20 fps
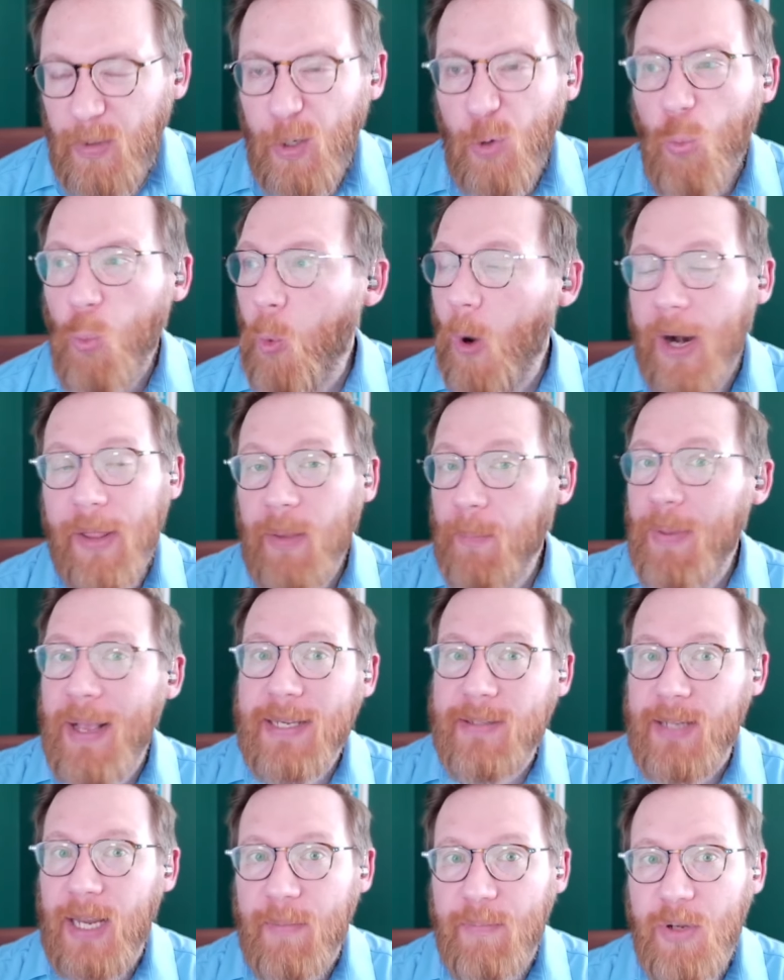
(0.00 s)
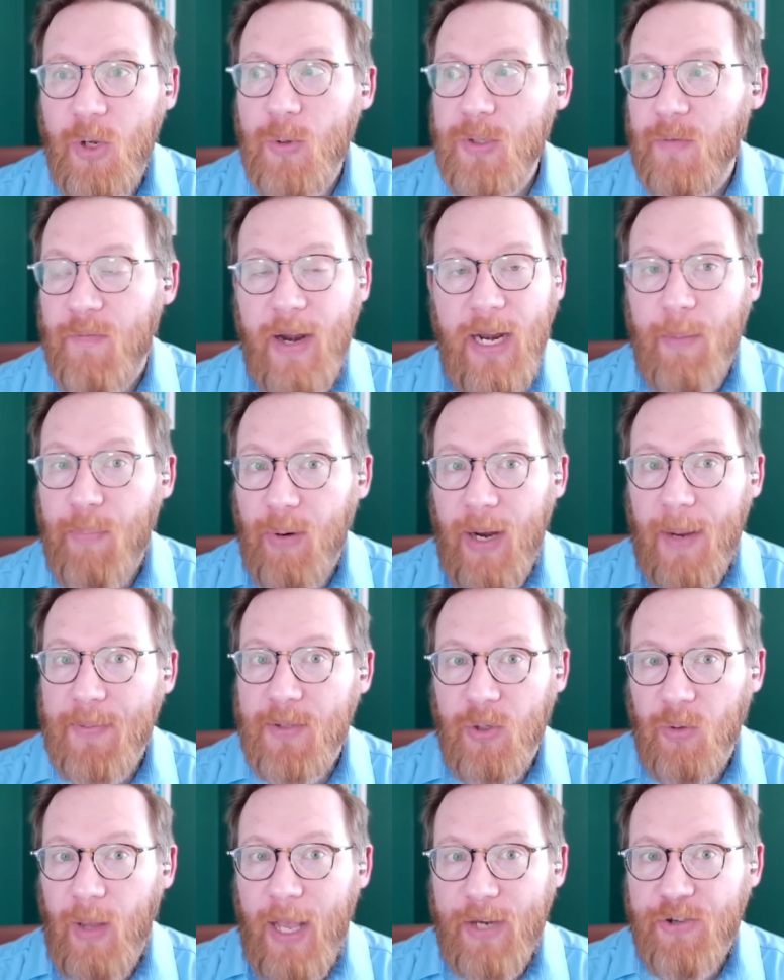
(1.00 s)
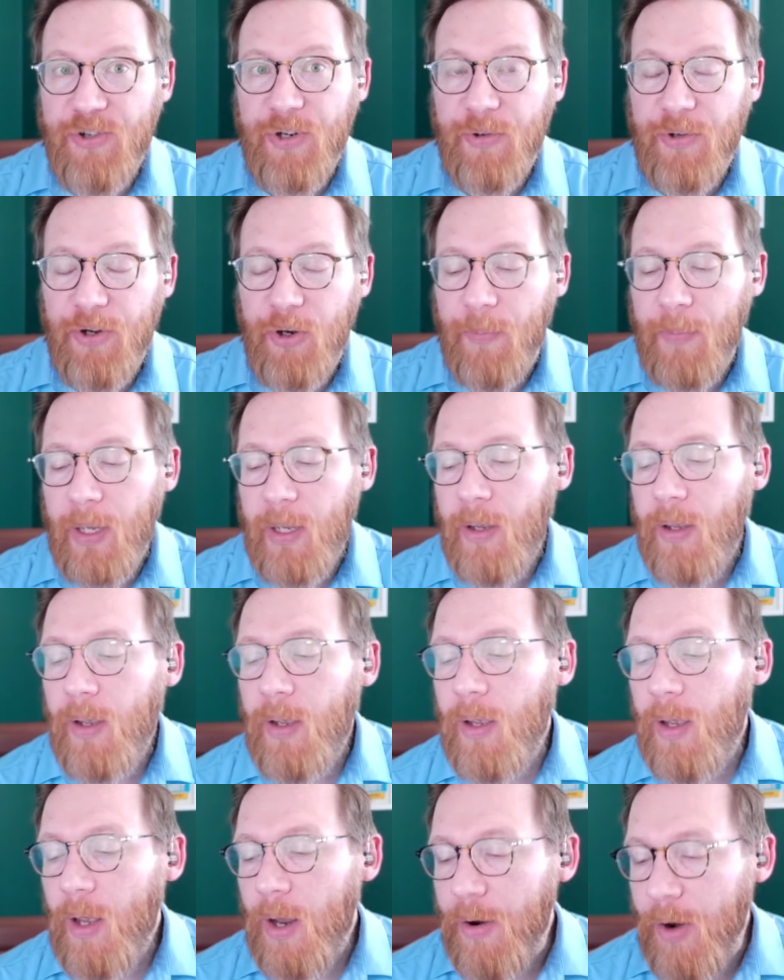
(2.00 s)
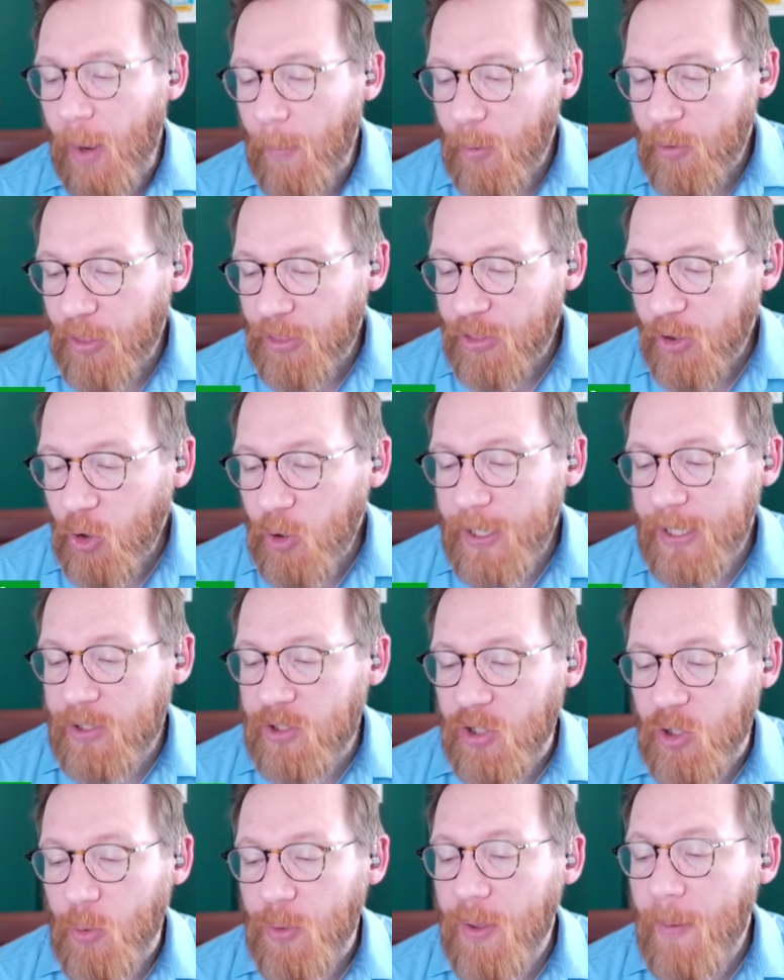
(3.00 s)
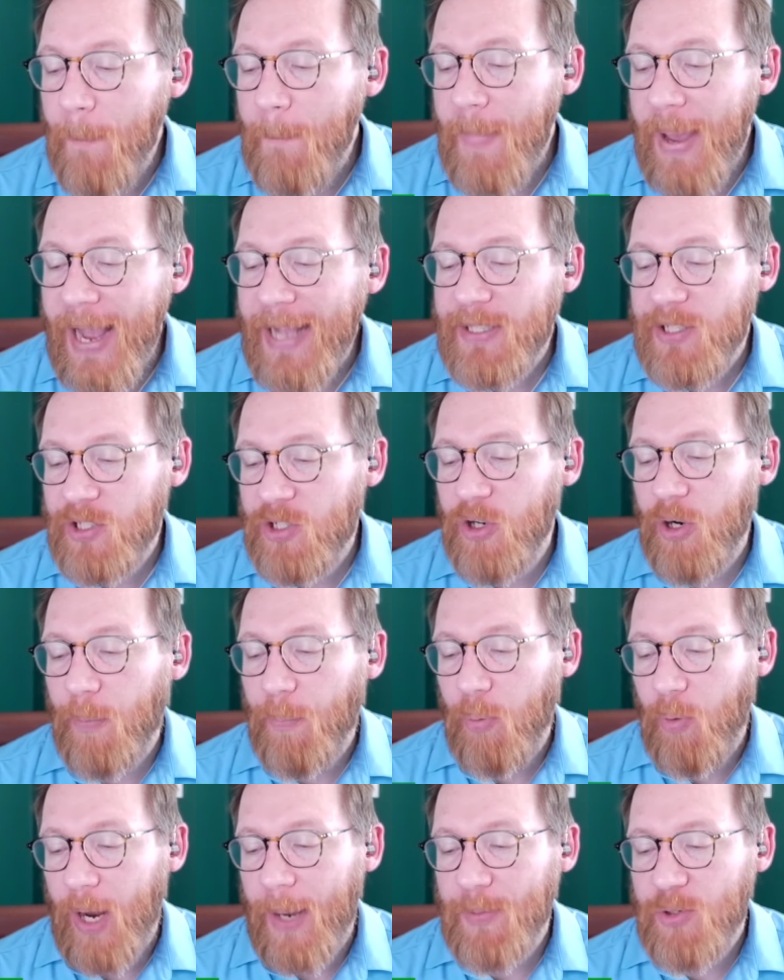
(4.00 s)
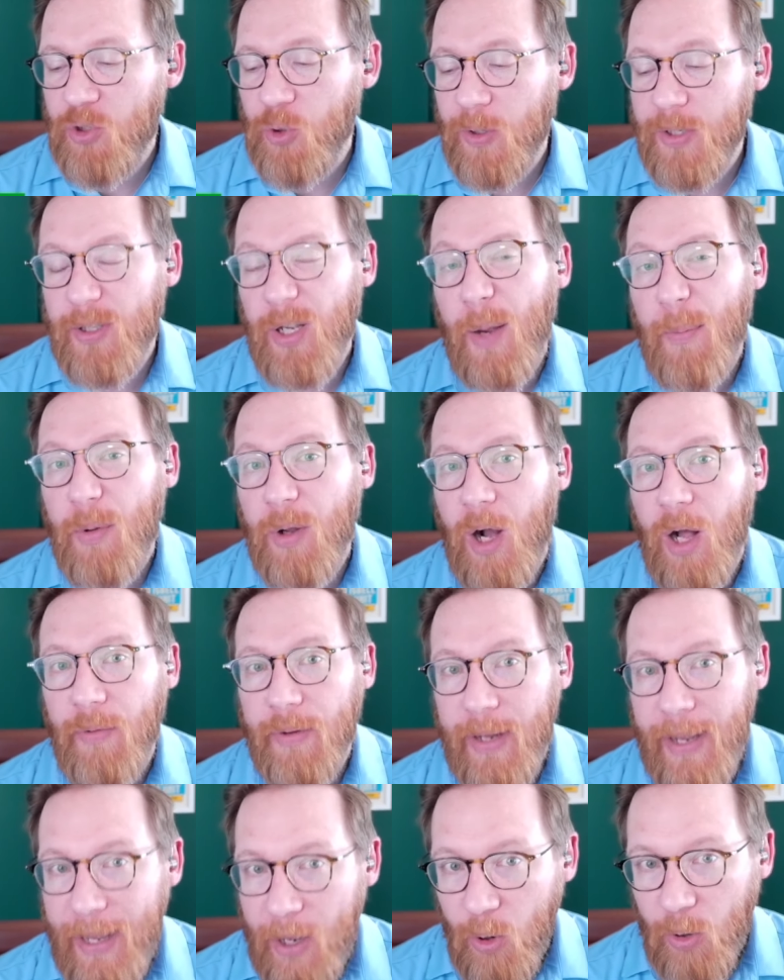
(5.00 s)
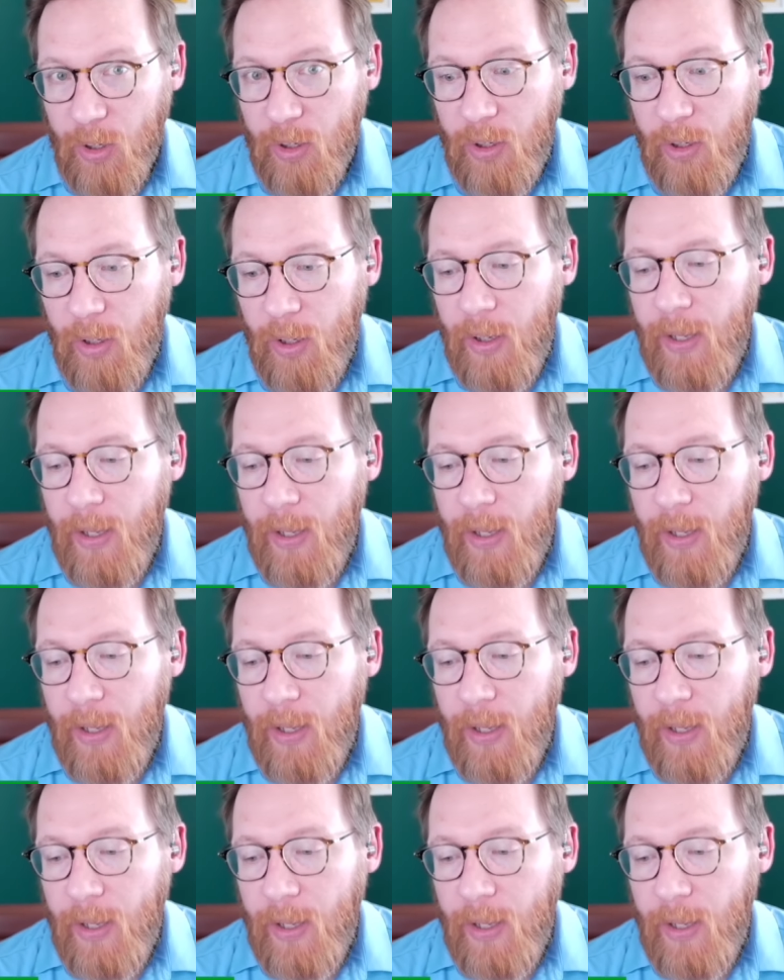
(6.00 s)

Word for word: One of the best debuts of any prepster last year, too. Number 32, the Mets took prep shortstop Colin Houck.